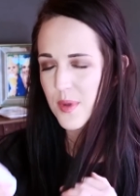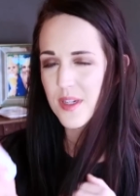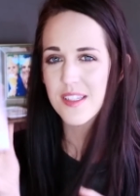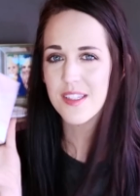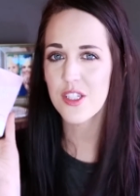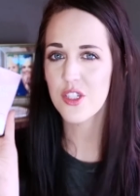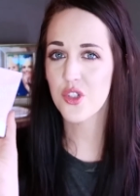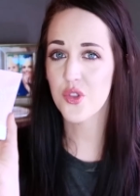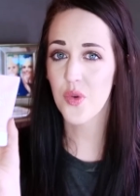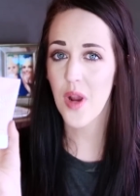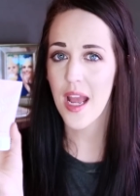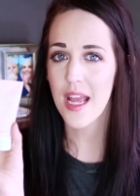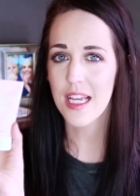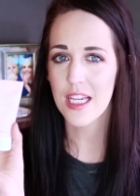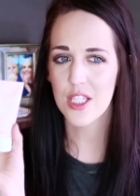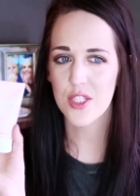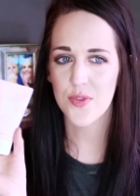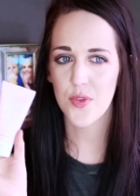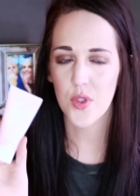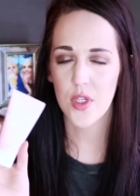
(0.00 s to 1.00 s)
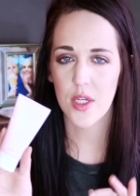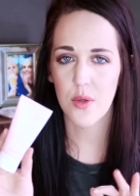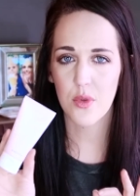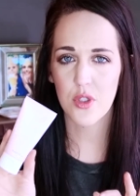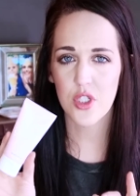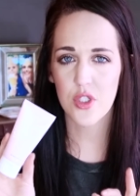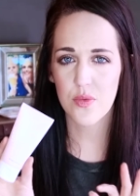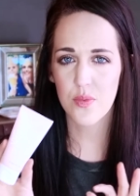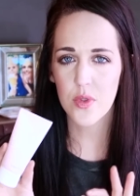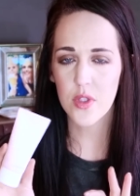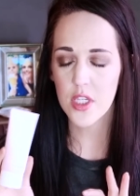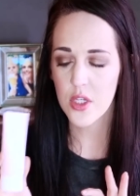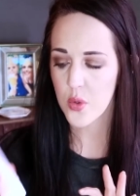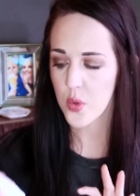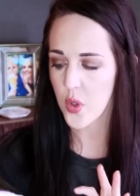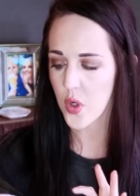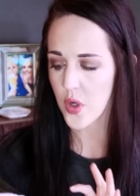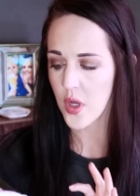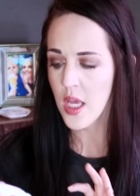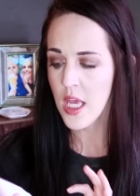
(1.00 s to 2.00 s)
but it's a dry exfoliant, which is really
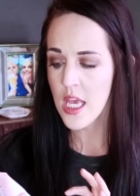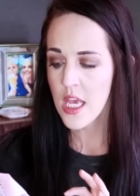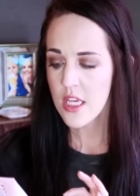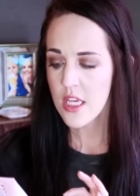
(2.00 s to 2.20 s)
cool.